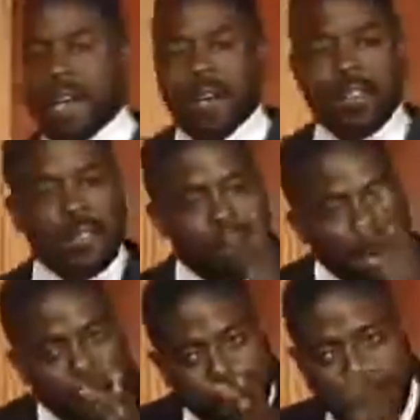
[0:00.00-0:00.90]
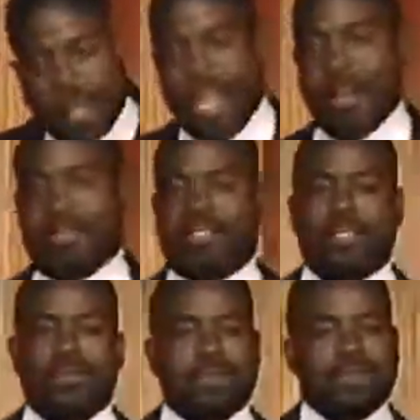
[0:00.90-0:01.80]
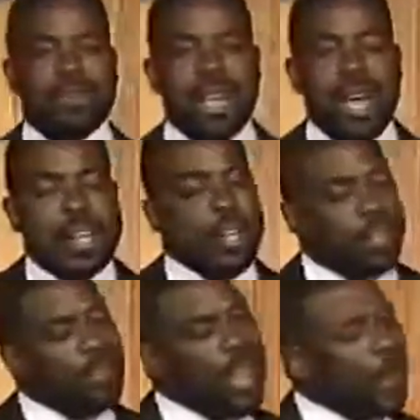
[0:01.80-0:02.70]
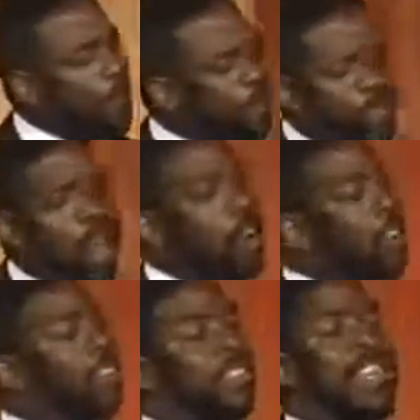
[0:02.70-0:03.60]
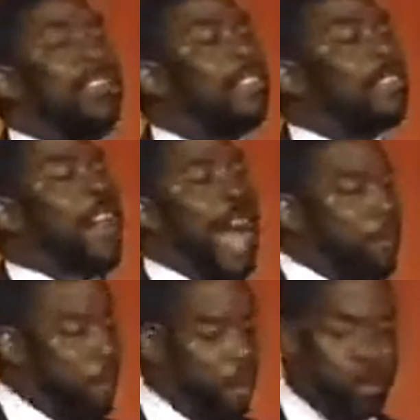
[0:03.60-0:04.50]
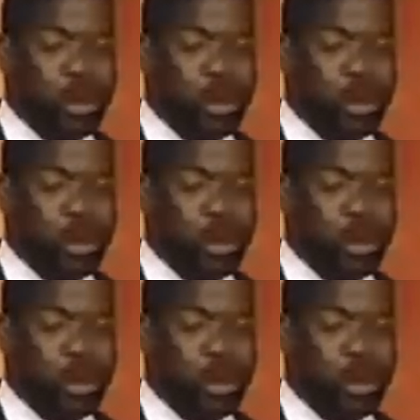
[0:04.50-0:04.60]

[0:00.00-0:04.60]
to develop your gifts, you'll develop a strong sense of happiness.